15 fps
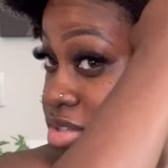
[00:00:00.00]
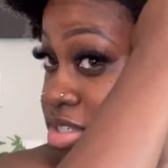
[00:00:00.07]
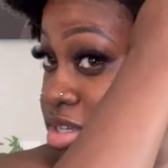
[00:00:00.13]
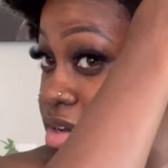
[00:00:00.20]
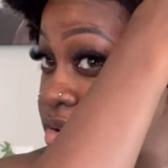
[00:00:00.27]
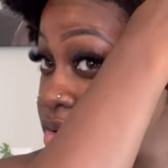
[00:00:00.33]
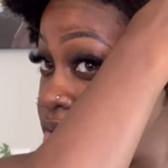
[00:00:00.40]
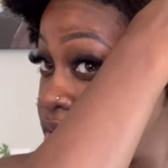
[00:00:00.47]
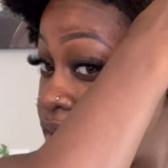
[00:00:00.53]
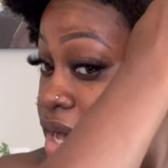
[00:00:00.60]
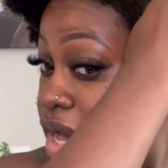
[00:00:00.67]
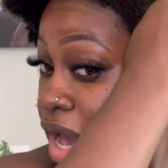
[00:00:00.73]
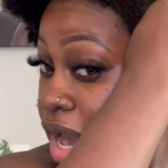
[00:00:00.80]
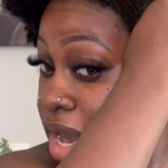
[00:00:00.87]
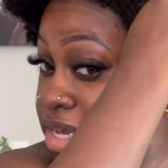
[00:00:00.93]
so
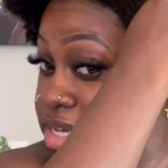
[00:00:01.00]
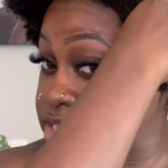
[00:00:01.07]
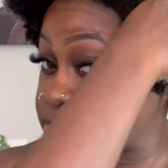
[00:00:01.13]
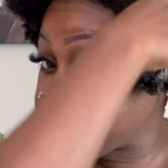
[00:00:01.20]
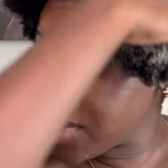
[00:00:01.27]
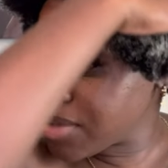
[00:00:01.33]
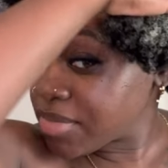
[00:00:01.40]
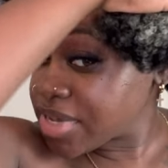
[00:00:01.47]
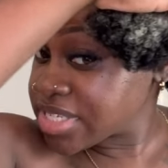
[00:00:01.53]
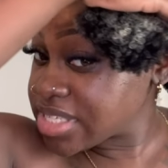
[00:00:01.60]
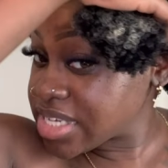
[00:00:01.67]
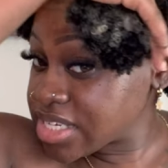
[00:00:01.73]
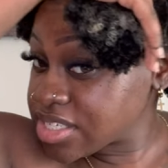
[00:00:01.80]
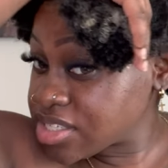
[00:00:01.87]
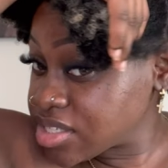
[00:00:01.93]
I can split my
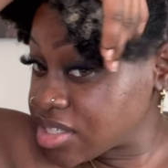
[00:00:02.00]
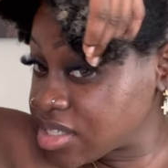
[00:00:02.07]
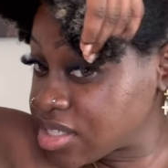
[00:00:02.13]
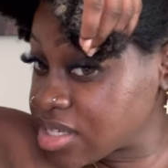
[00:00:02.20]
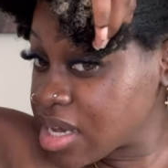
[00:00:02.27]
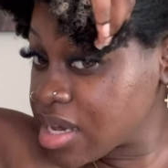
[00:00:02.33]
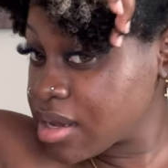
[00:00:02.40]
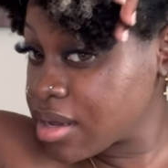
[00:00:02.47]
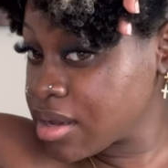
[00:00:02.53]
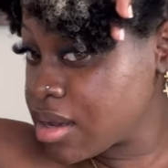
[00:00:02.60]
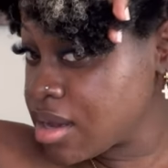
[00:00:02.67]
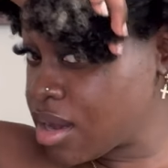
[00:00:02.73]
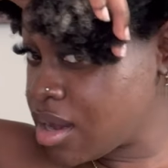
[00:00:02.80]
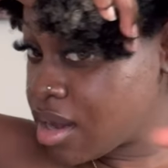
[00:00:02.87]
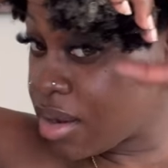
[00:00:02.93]
sections
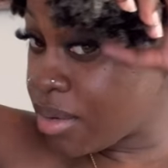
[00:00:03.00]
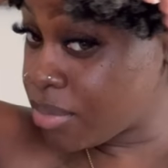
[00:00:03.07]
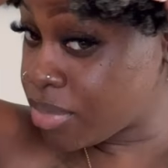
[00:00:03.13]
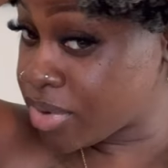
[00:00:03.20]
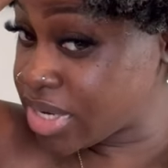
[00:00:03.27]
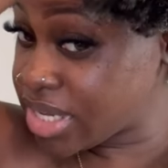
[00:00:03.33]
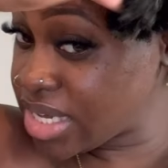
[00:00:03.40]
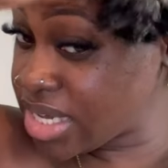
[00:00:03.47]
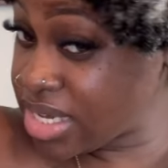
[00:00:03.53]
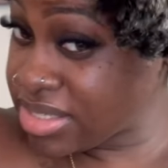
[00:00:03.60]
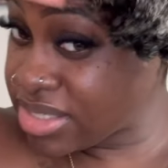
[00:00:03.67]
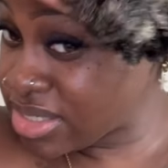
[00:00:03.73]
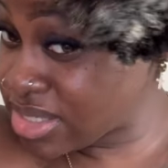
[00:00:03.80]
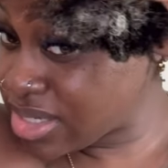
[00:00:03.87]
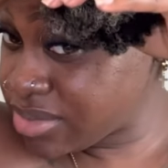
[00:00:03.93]
pretty
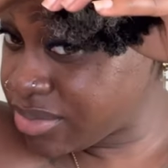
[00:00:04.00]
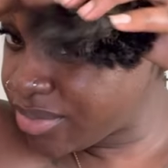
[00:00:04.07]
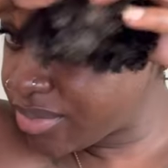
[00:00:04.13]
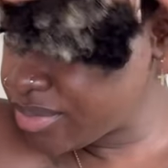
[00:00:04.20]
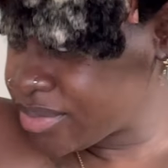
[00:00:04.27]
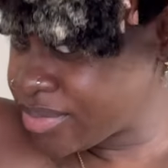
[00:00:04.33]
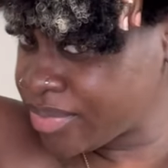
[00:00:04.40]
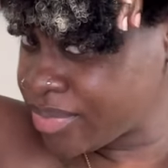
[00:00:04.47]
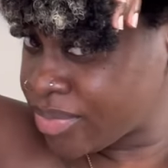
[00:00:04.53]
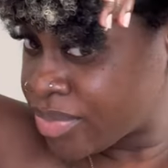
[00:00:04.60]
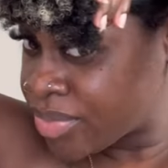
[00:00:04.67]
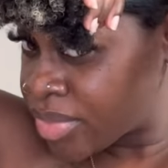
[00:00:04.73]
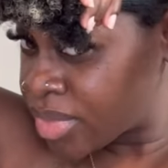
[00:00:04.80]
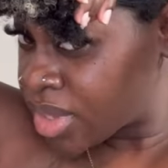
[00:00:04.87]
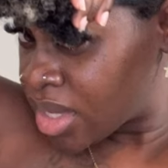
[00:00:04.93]
easily.
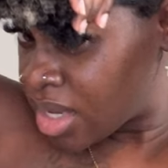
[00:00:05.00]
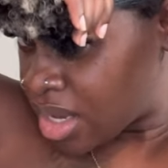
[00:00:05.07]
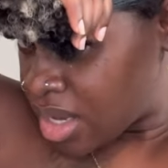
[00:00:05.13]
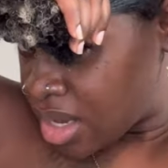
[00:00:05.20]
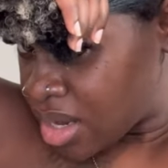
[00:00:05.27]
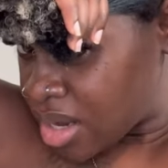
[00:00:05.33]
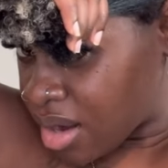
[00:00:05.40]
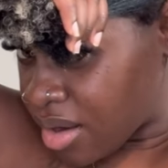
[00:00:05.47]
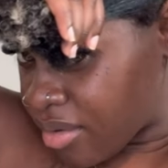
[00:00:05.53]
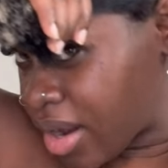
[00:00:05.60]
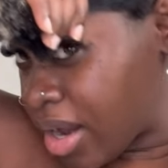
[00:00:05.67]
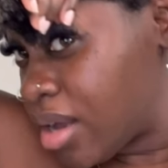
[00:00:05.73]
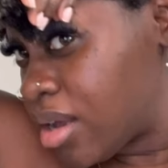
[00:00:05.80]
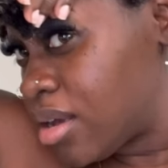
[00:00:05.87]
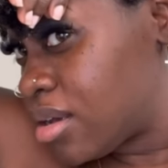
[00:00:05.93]
All
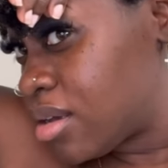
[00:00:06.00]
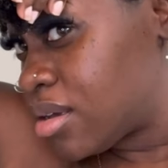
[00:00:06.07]
right,